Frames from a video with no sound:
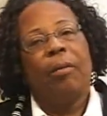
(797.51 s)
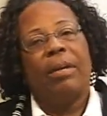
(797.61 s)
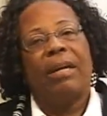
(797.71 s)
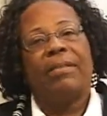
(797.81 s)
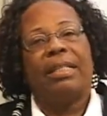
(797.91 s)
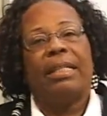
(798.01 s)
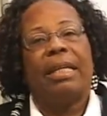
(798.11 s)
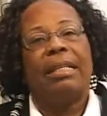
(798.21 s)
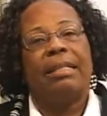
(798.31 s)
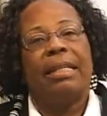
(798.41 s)
we have
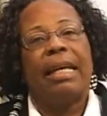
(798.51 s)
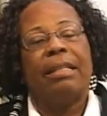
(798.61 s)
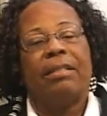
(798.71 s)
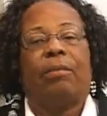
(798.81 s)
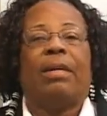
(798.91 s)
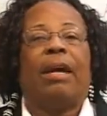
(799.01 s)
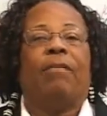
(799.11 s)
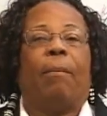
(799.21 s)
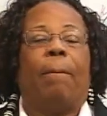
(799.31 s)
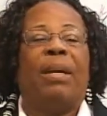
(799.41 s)
statistics, we
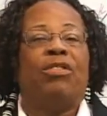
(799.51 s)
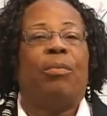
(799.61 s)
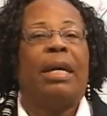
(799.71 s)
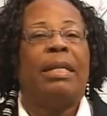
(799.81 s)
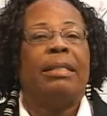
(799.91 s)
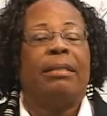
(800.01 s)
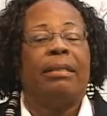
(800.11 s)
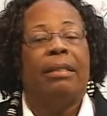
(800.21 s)
have measurement,